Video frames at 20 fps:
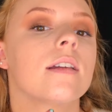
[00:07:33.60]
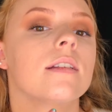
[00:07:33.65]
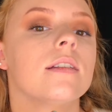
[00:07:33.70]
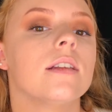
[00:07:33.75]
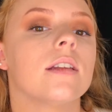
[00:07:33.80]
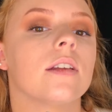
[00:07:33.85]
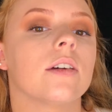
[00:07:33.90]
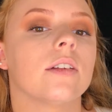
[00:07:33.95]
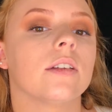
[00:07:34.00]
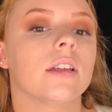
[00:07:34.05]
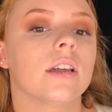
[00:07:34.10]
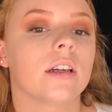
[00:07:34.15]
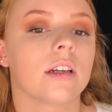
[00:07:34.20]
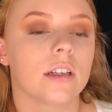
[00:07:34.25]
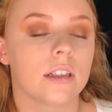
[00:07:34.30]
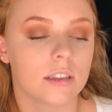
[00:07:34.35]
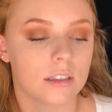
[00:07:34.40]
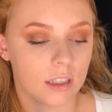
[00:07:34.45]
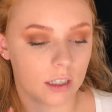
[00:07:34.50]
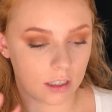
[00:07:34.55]
See right there?
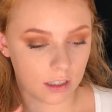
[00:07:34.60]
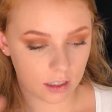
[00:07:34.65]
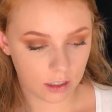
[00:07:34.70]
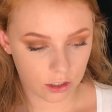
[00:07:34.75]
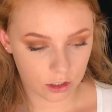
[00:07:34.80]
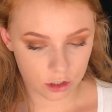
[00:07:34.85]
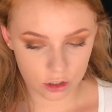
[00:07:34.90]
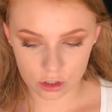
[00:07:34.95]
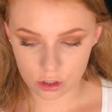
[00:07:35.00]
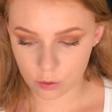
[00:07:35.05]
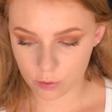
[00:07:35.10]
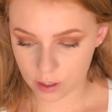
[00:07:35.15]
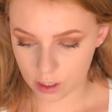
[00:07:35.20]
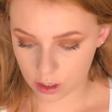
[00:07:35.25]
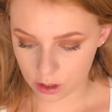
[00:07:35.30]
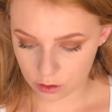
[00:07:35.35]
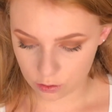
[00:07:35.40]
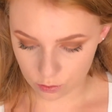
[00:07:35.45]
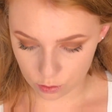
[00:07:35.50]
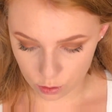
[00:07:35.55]
It's like kind of showing
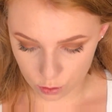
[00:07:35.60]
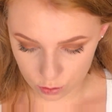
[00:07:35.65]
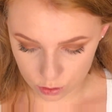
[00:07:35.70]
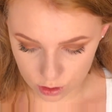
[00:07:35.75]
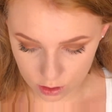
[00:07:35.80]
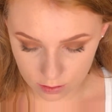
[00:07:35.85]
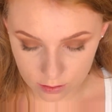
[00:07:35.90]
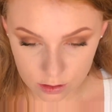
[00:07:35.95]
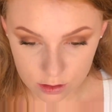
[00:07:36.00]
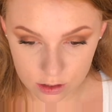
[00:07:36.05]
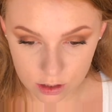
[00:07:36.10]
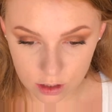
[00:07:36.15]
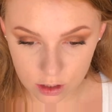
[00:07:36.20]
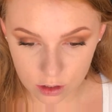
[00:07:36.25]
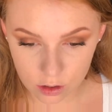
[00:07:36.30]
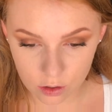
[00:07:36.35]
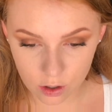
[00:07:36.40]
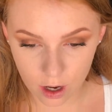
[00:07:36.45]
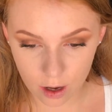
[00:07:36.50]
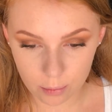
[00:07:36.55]
through. So I'm just going to
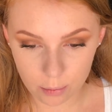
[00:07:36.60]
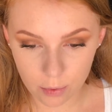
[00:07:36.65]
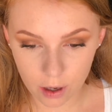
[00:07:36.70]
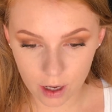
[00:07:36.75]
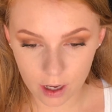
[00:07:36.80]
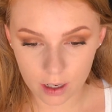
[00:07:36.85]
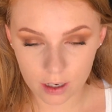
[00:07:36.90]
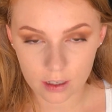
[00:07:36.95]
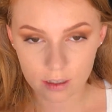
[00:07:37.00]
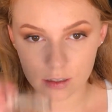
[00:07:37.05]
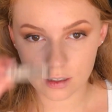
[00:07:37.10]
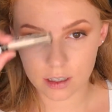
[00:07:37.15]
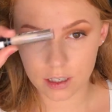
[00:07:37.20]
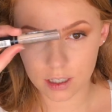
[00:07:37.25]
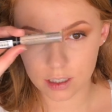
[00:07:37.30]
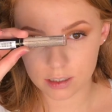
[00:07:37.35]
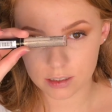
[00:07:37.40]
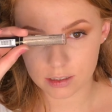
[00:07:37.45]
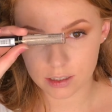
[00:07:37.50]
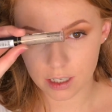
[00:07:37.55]
grab my
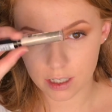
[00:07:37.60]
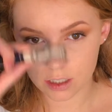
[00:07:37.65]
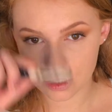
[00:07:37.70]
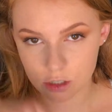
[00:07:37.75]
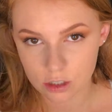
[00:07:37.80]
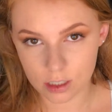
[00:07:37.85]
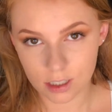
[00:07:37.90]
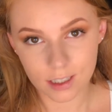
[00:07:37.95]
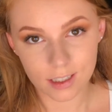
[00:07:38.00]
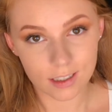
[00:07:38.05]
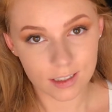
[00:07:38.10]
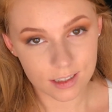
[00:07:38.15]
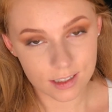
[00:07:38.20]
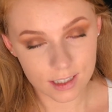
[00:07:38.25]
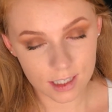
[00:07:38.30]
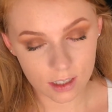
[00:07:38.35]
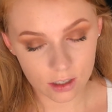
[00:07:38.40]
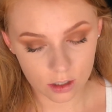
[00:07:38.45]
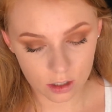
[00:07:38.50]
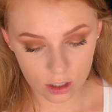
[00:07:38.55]
NYX HD
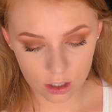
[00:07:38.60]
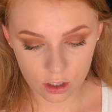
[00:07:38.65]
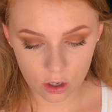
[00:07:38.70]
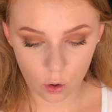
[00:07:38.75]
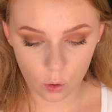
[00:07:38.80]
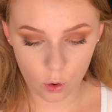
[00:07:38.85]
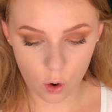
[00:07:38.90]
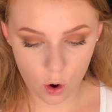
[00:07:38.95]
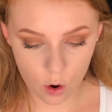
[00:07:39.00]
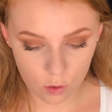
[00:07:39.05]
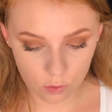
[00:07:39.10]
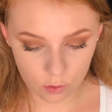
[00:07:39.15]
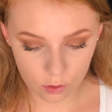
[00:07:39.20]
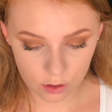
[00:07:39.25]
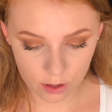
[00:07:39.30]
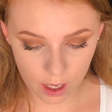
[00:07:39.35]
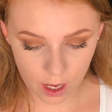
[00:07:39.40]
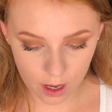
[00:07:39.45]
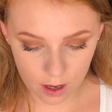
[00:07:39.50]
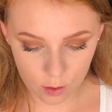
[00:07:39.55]
Concealer and go over
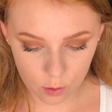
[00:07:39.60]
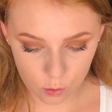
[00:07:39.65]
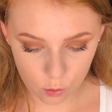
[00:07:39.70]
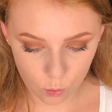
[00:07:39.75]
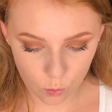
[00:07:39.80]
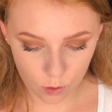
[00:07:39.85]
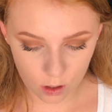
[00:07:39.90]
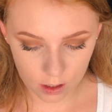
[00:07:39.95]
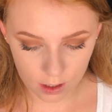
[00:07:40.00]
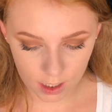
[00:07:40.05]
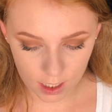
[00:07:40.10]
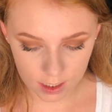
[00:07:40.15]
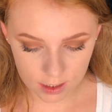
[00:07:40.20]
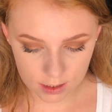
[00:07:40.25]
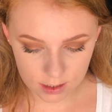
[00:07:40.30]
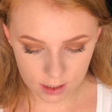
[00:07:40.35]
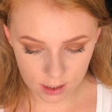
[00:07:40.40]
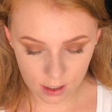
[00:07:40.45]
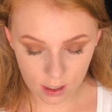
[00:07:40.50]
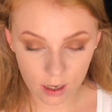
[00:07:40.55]
that one
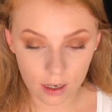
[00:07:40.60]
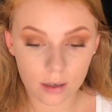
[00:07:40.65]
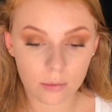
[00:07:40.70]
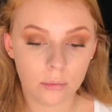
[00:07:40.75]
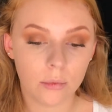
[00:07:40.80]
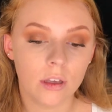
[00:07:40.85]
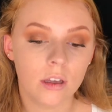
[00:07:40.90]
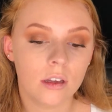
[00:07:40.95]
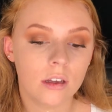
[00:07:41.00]
last time.